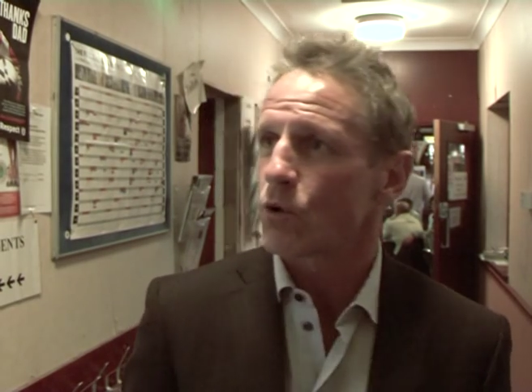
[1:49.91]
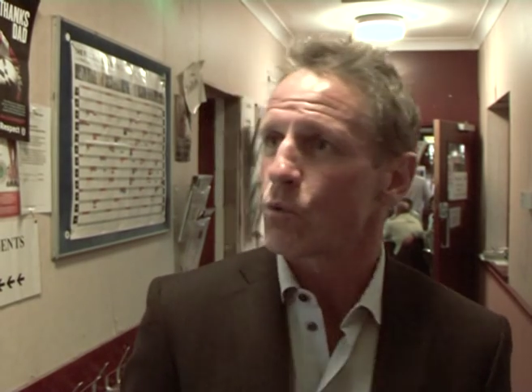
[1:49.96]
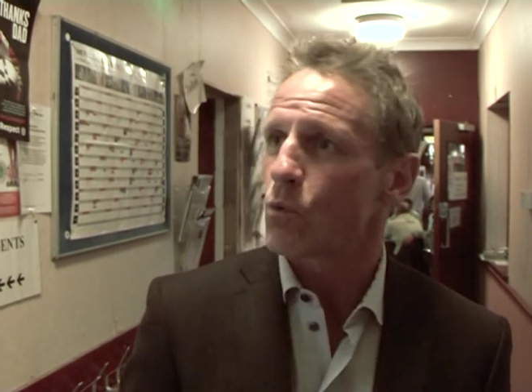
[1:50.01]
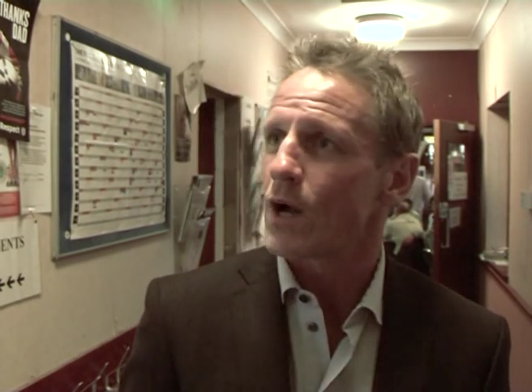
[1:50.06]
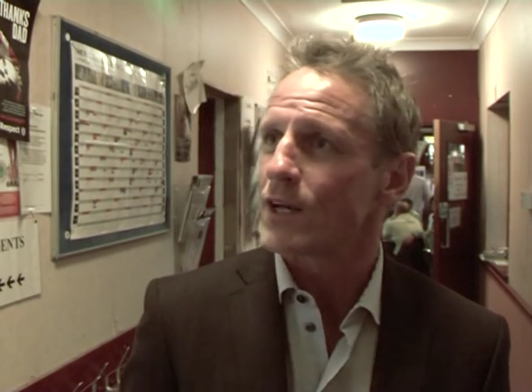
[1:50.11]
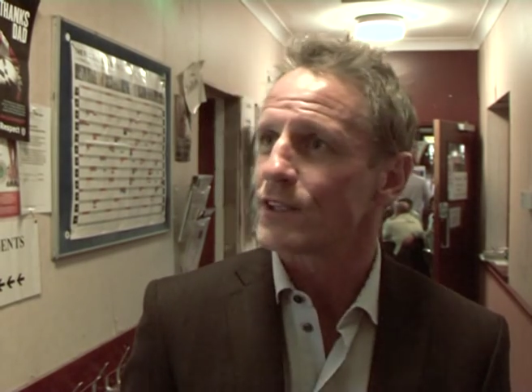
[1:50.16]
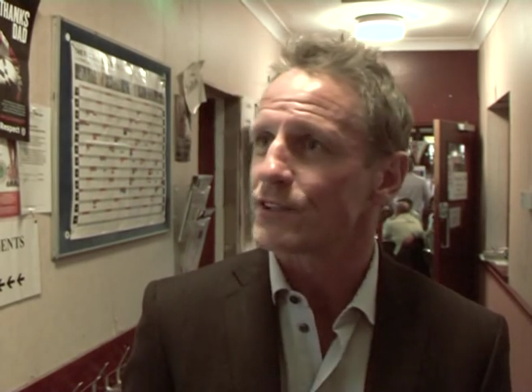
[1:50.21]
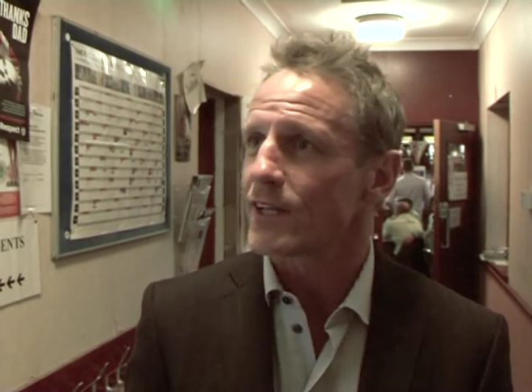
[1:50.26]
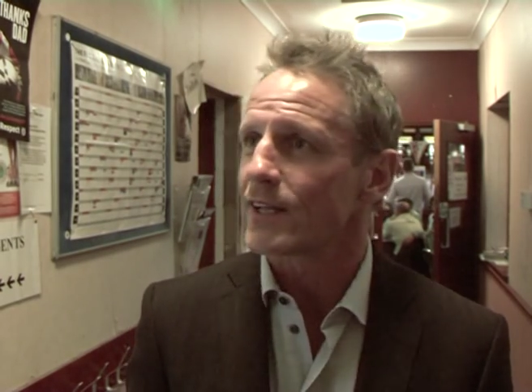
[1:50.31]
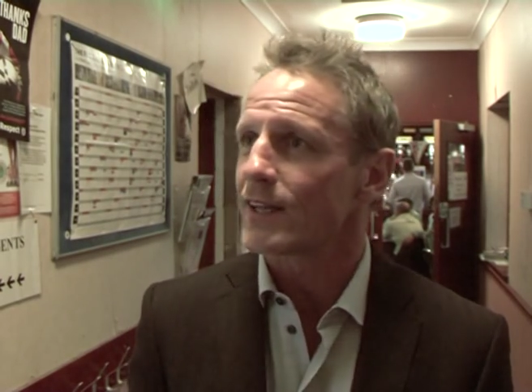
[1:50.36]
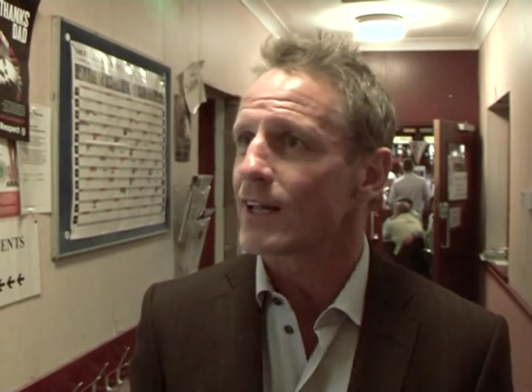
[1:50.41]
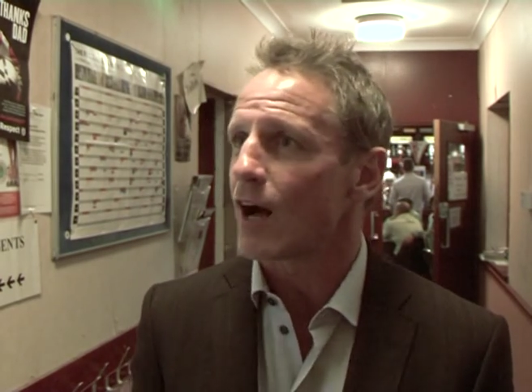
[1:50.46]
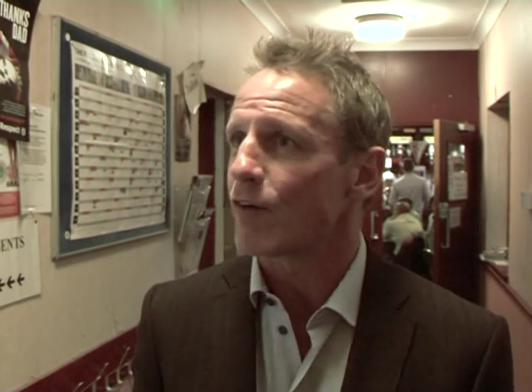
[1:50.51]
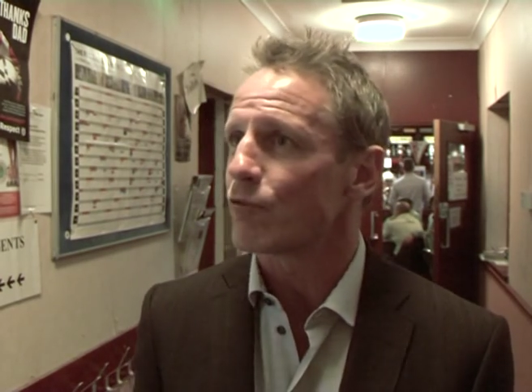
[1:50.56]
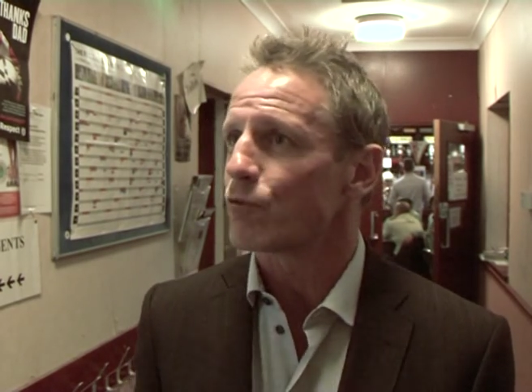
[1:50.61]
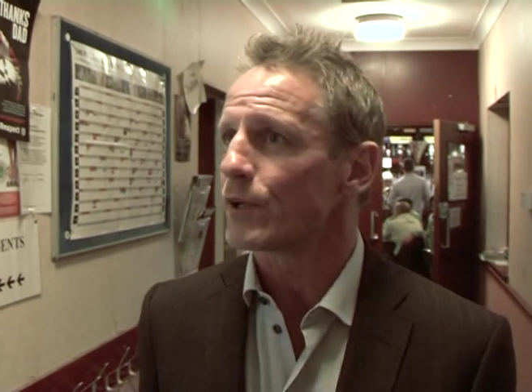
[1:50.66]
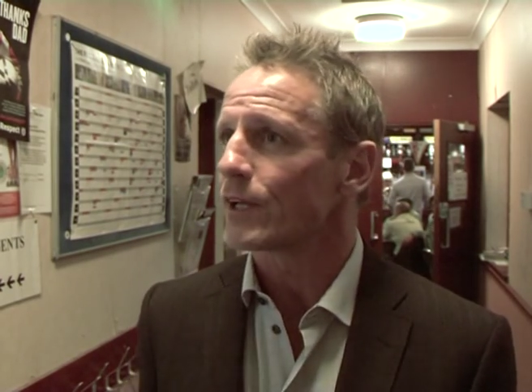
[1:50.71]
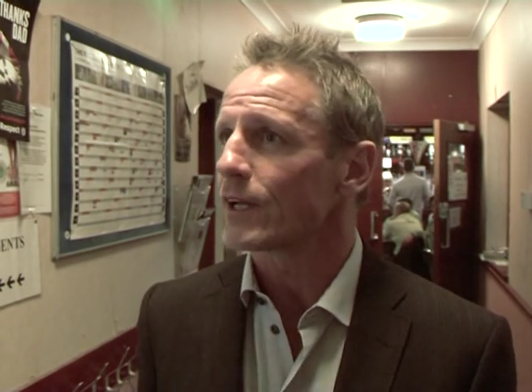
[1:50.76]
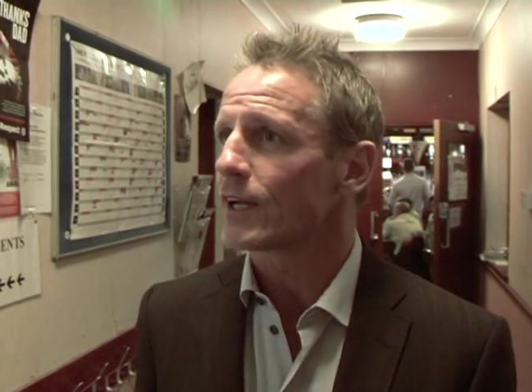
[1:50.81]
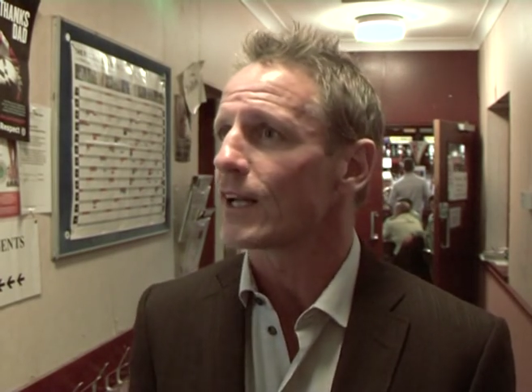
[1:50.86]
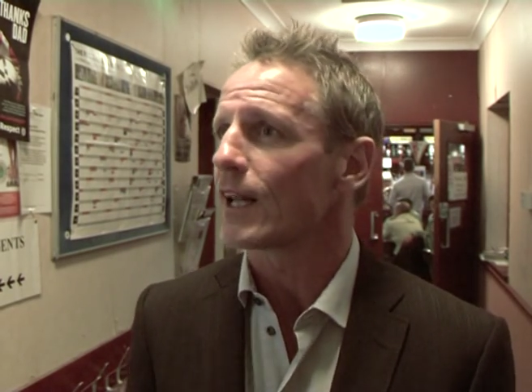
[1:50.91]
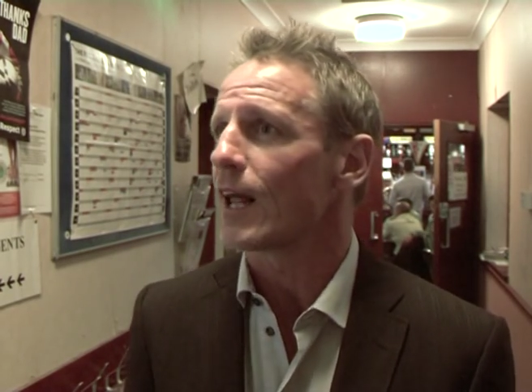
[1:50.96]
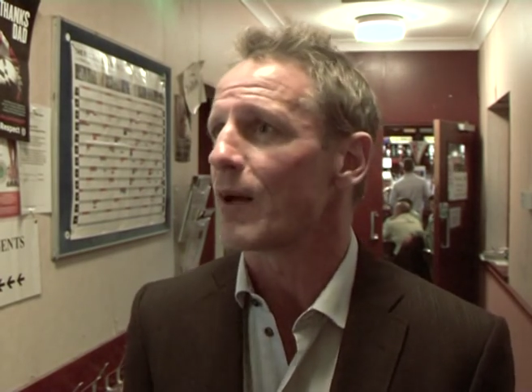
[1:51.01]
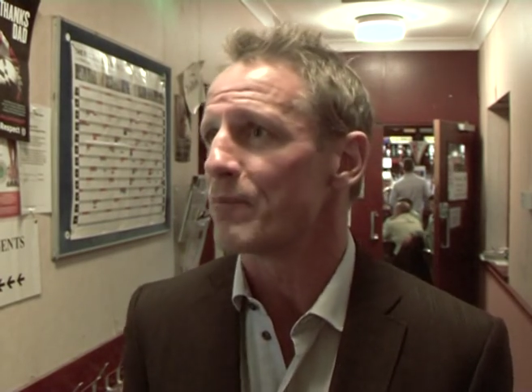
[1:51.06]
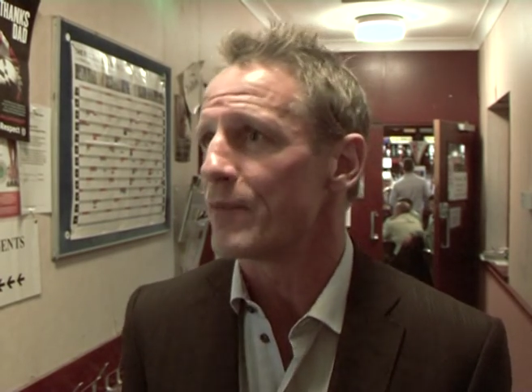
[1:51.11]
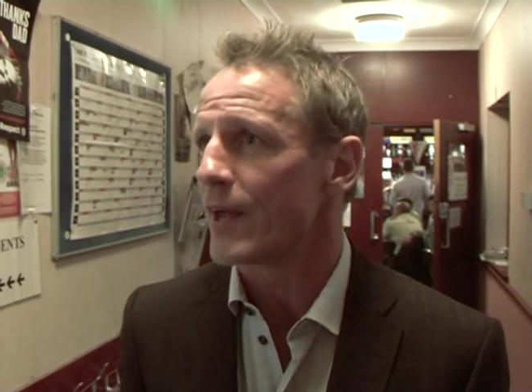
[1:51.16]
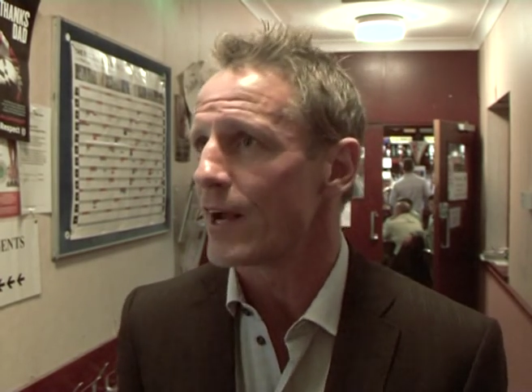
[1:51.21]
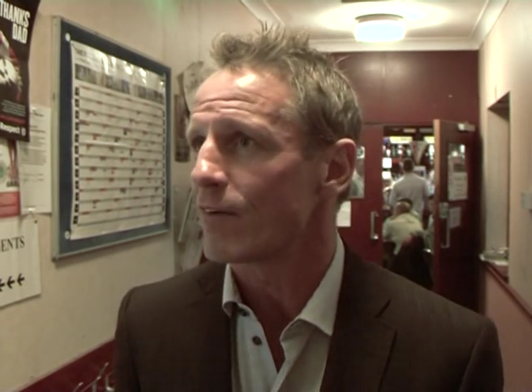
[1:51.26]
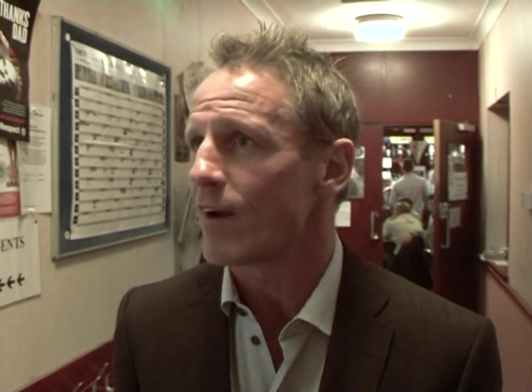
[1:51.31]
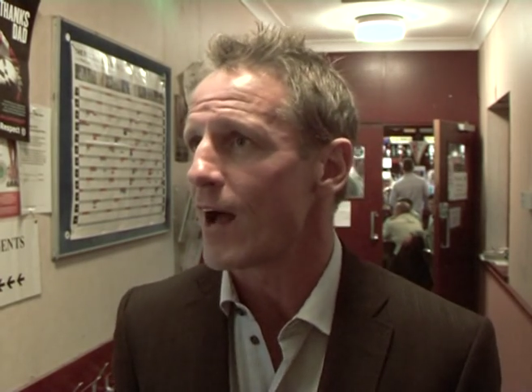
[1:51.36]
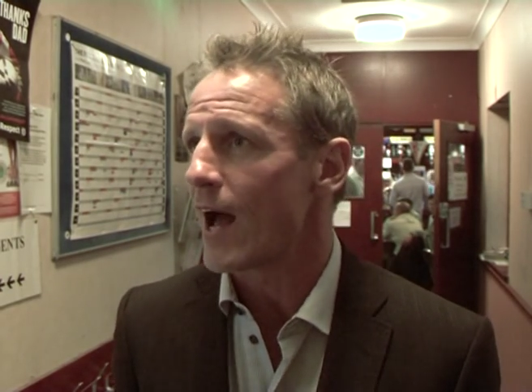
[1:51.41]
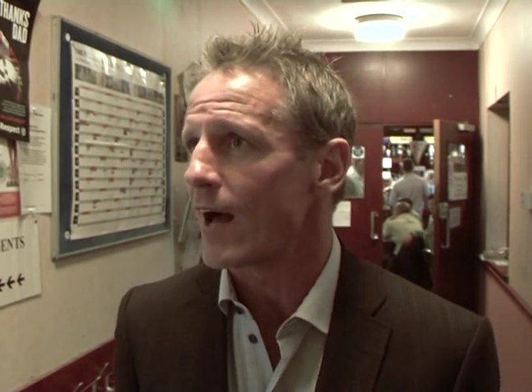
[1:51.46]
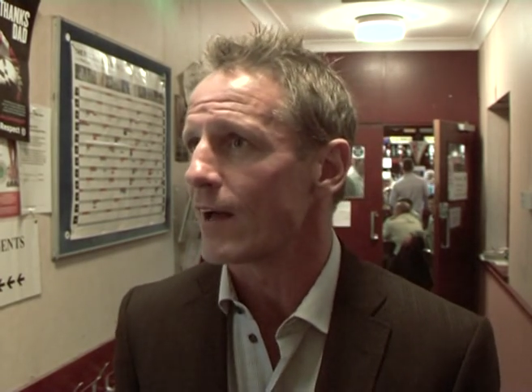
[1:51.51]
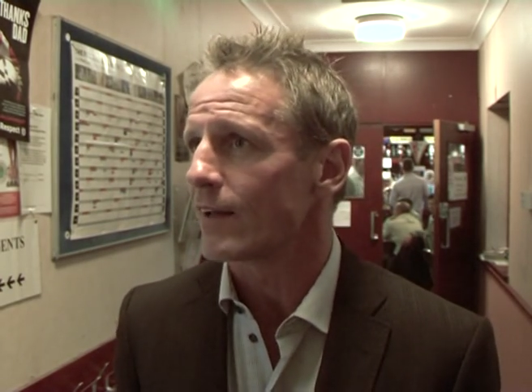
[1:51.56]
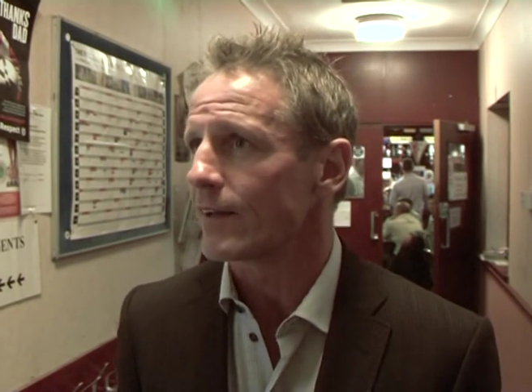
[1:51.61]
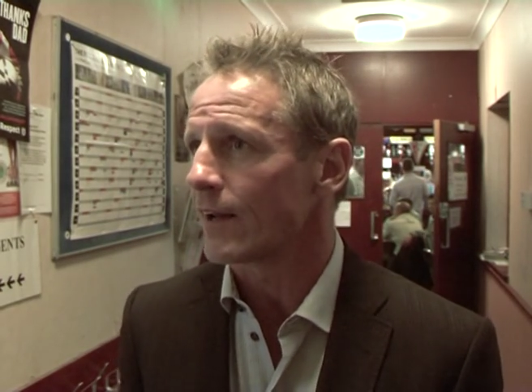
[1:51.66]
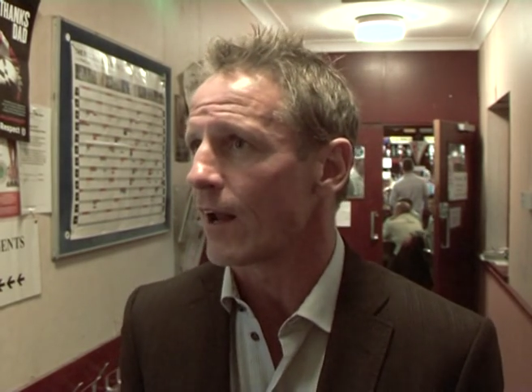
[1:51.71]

always in love with the club they're at.